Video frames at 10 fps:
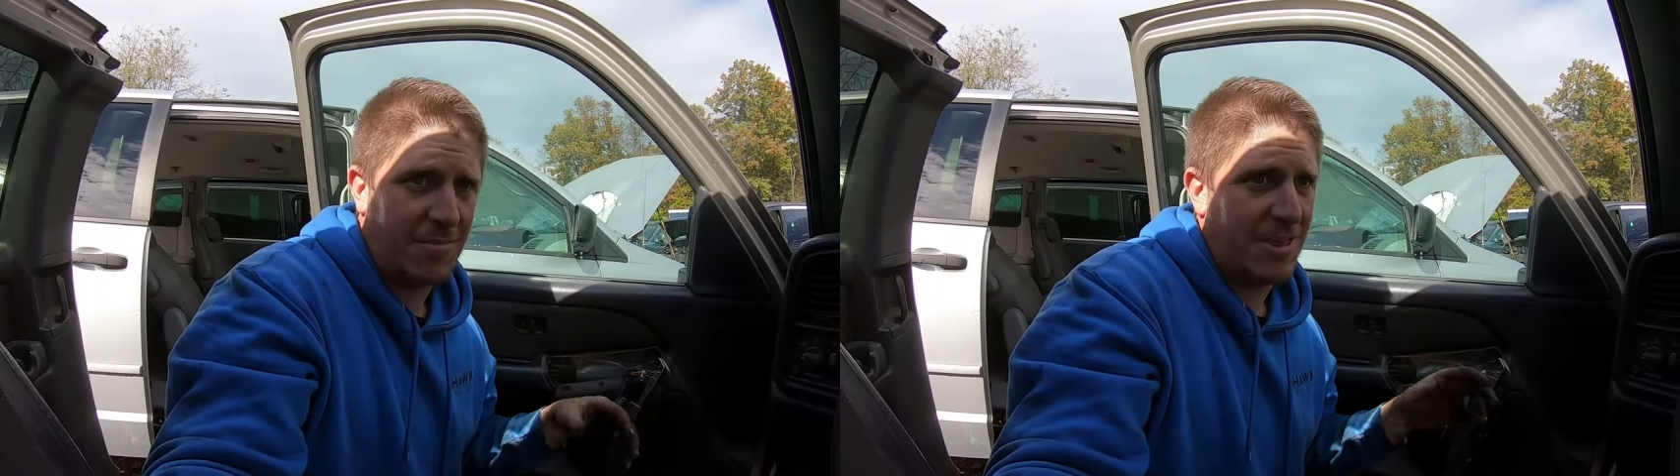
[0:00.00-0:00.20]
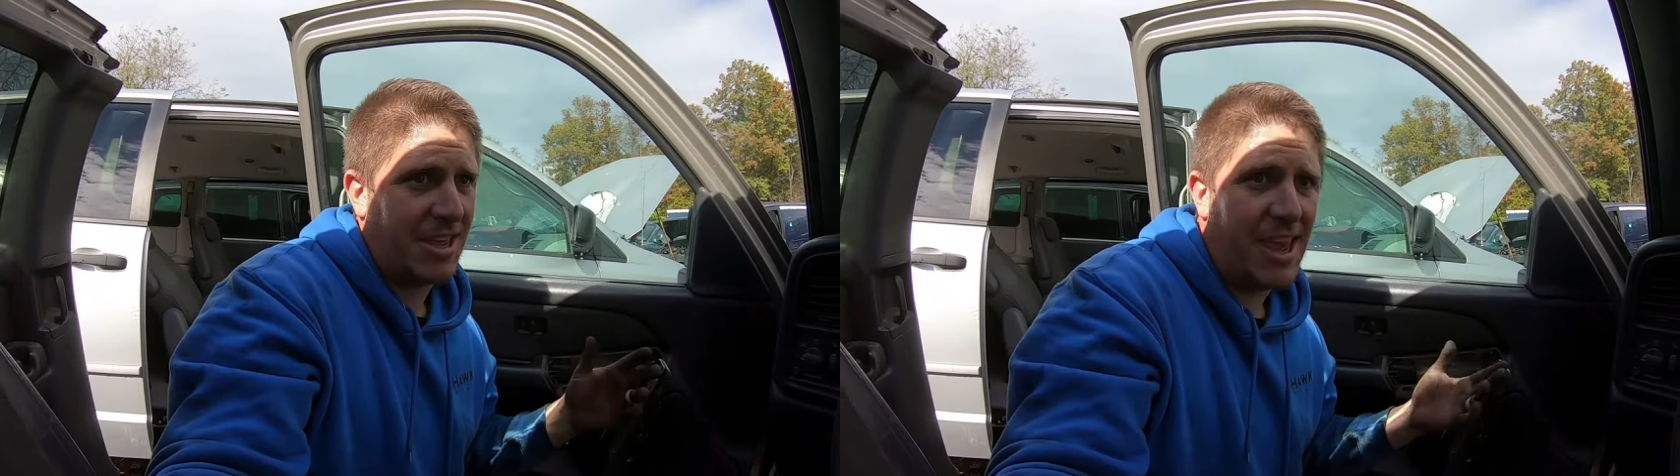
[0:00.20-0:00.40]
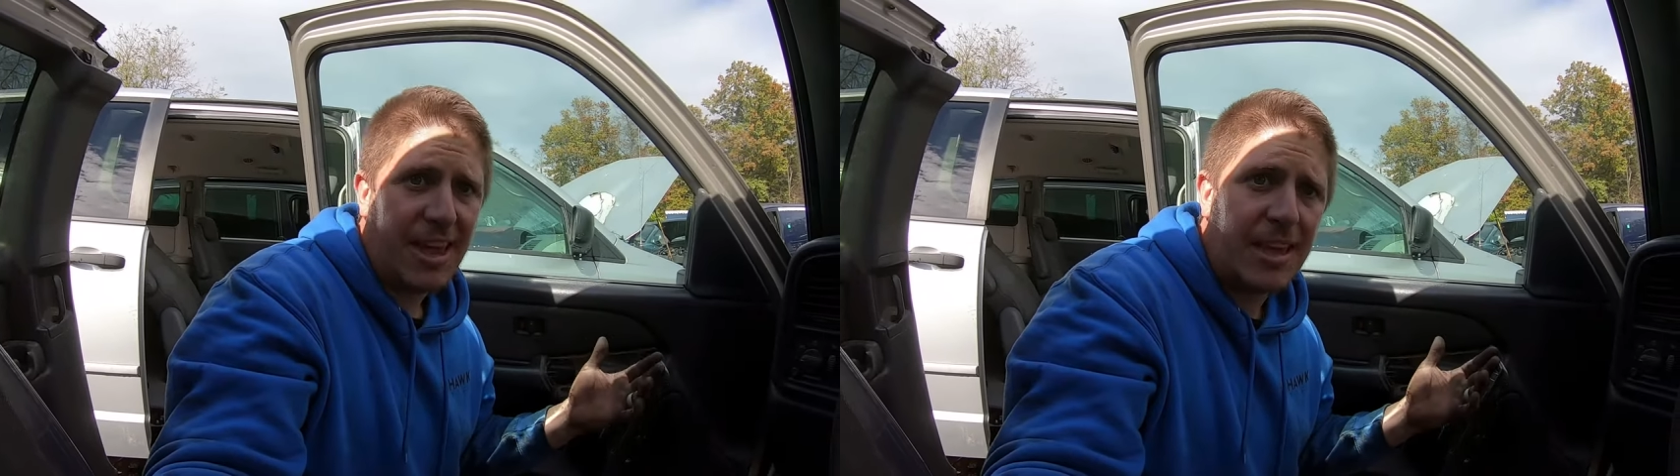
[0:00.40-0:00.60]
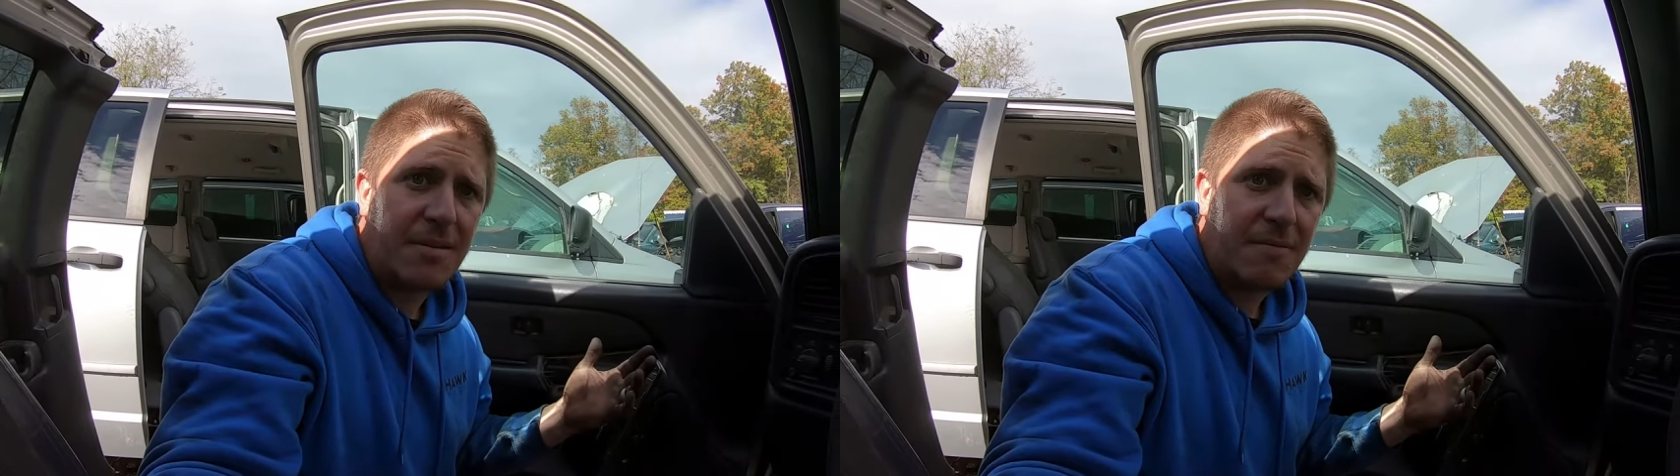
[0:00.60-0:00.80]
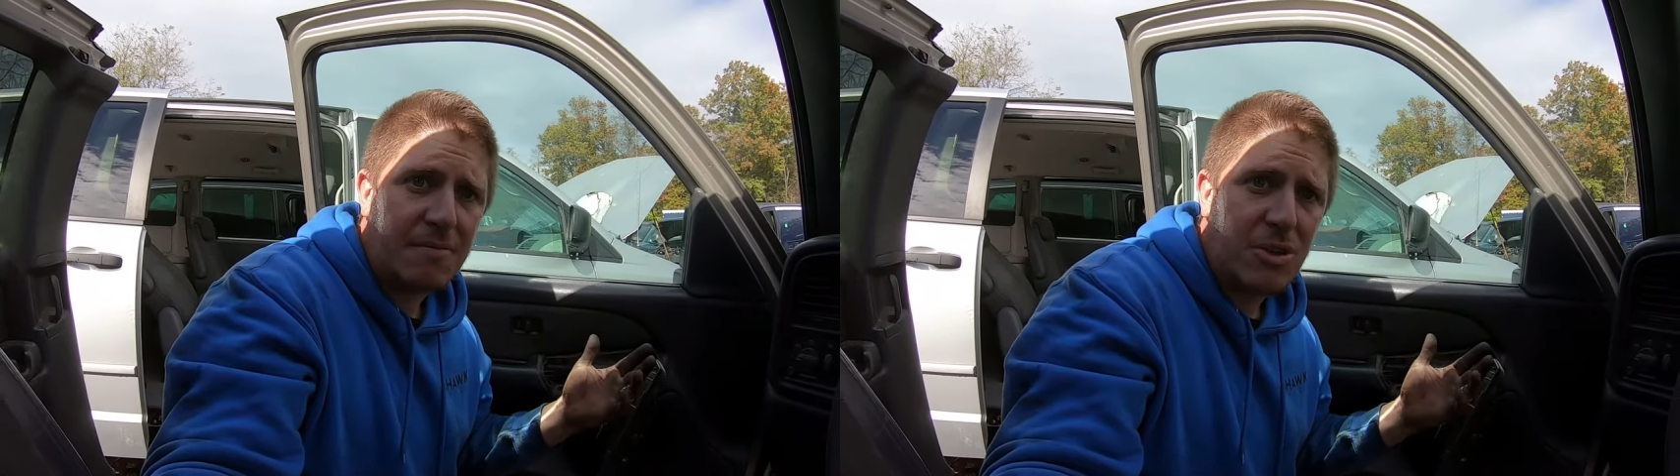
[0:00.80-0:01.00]
but they can't get
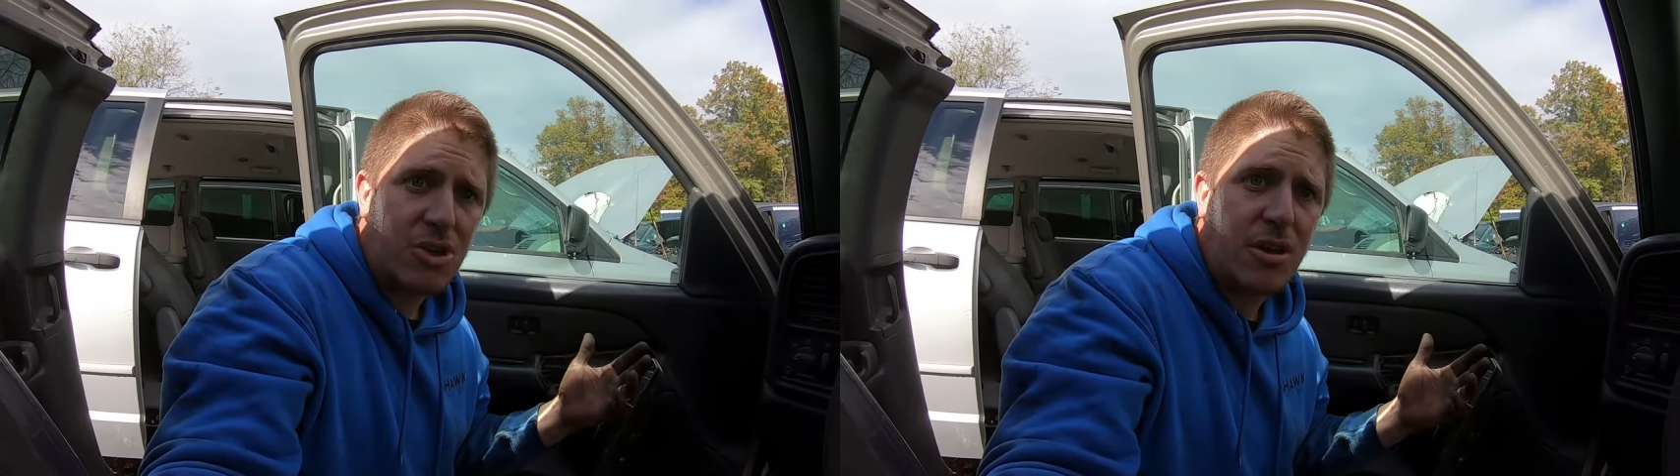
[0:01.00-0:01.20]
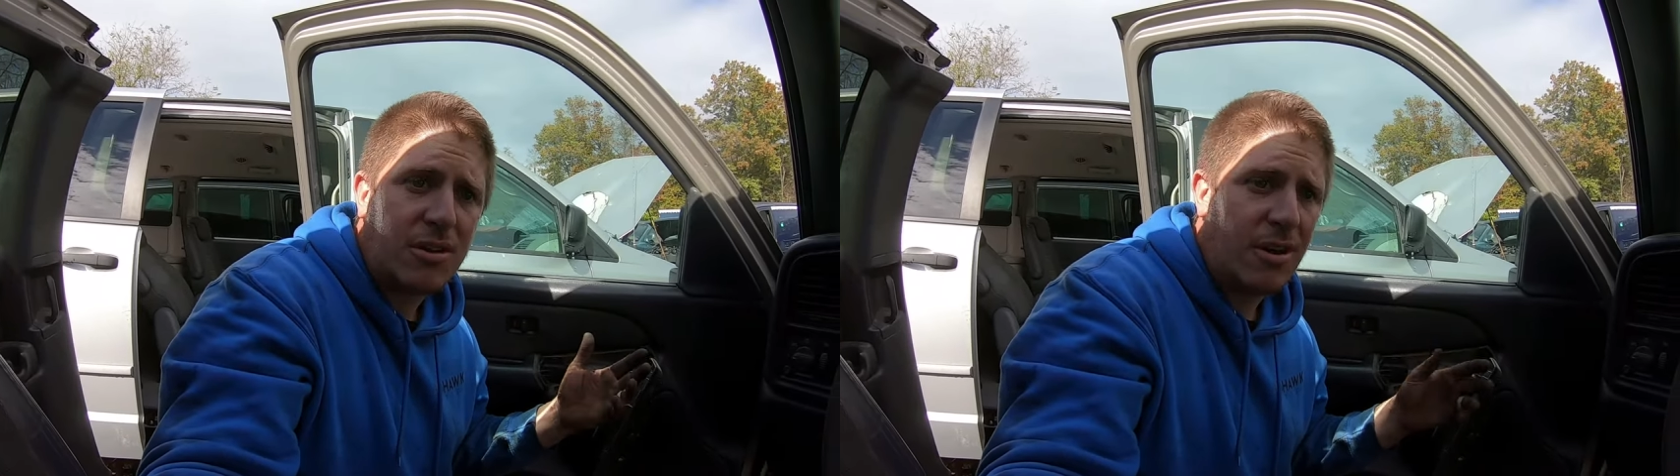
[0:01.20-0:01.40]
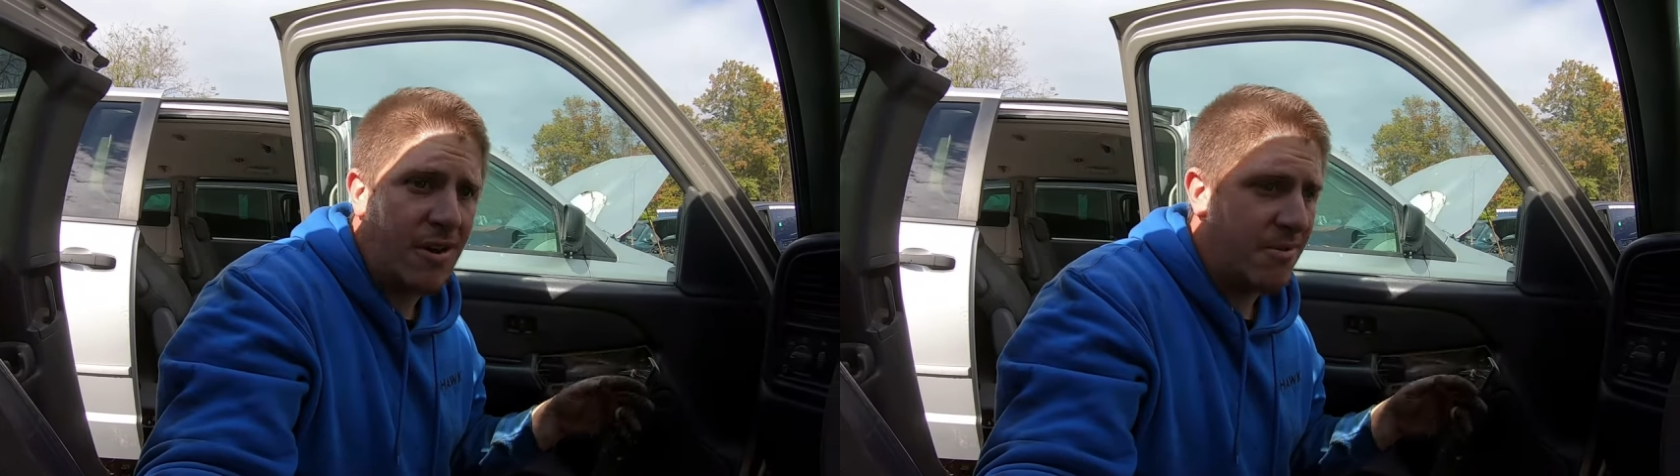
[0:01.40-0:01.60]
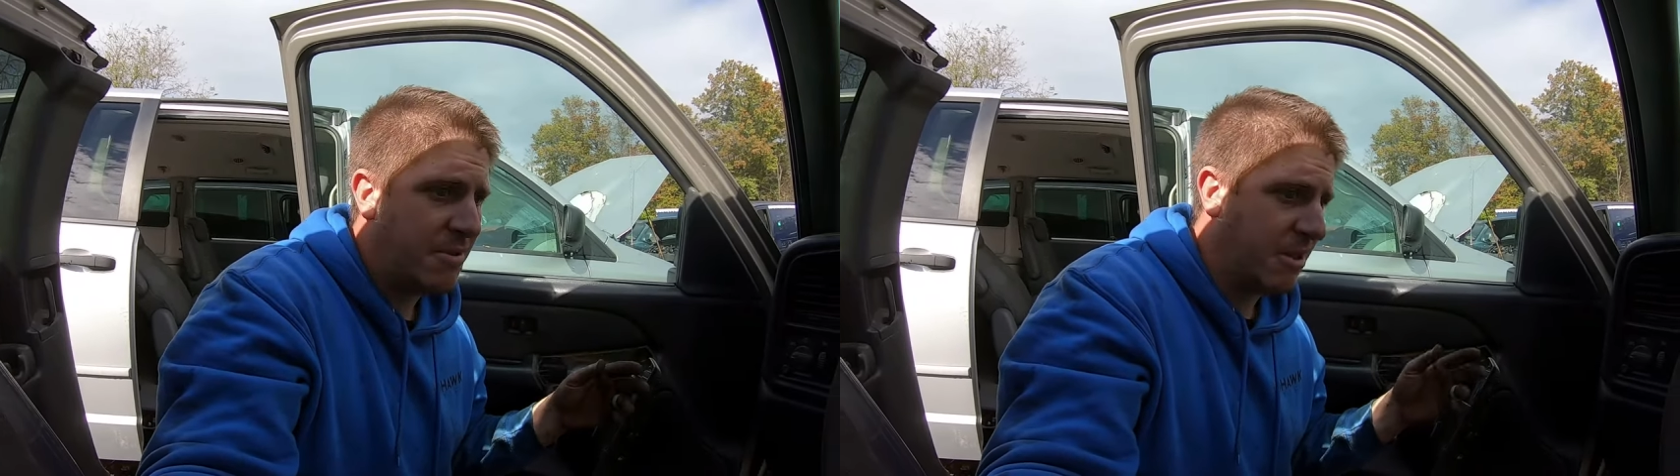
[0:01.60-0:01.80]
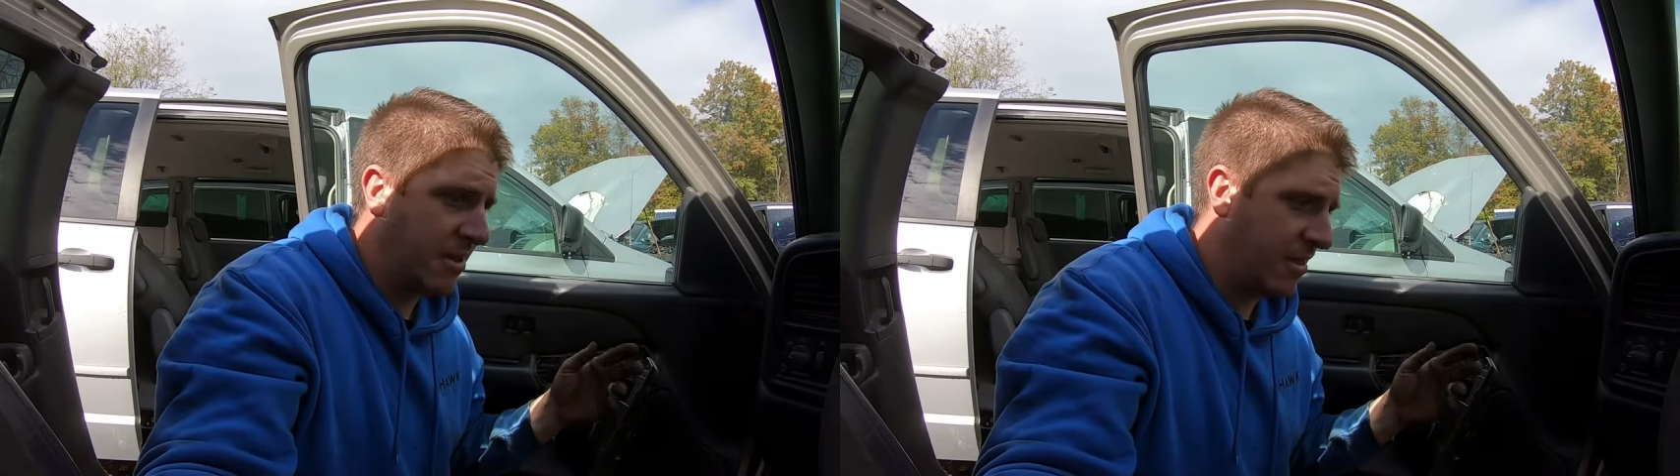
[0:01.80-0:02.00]
them from the junkyard
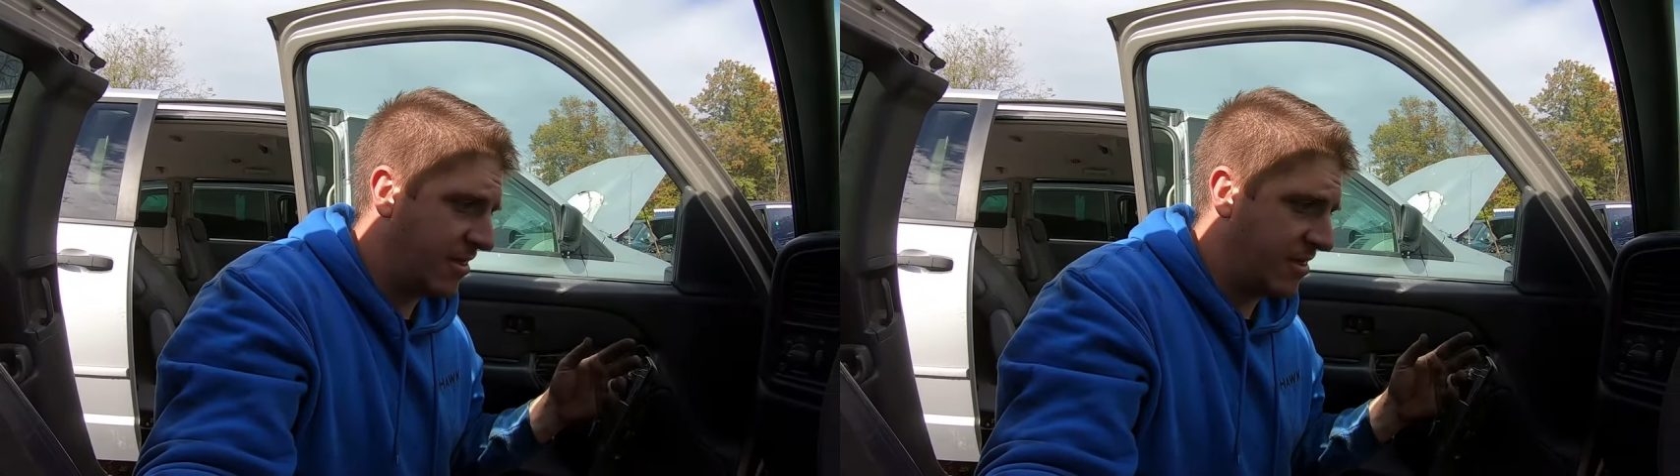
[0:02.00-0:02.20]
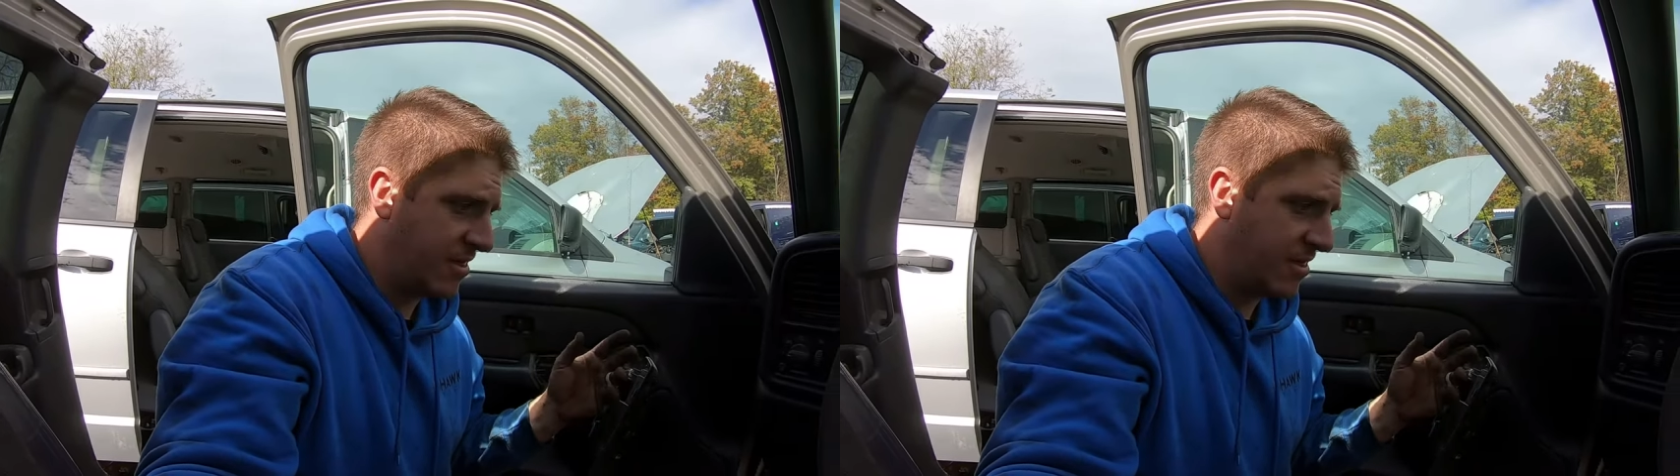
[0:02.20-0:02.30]
because